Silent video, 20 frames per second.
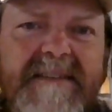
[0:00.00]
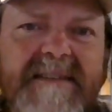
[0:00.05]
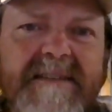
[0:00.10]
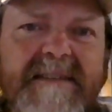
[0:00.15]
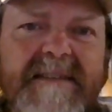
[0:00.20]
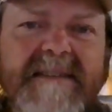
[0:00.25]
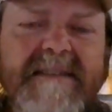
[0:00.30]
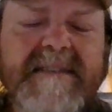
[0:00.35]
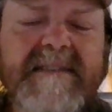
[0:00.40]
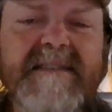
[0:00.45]

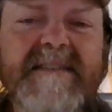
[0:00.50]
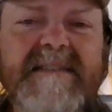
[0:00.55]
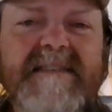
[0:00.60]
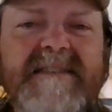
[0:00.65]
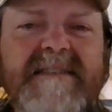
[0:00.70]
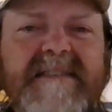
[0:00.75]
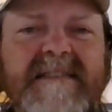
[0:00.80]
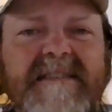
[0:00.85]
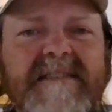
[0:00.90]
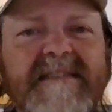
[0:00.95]

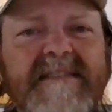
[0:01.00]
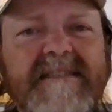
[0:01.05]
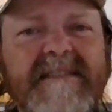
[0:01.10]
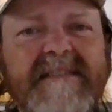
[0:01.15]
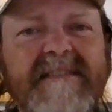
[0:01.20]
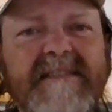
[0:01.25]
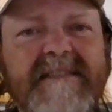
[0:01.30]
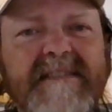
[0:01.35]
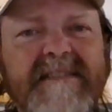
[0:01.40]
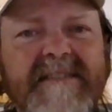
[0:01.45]

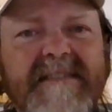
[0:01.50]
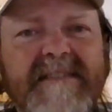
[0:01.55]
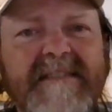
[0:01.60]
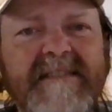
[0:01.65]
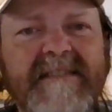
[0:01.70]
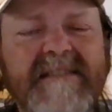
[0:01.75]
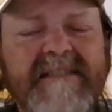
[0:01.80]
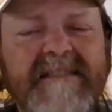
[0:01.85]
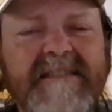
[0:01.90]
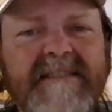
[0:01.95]

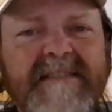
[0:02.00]
[no speech]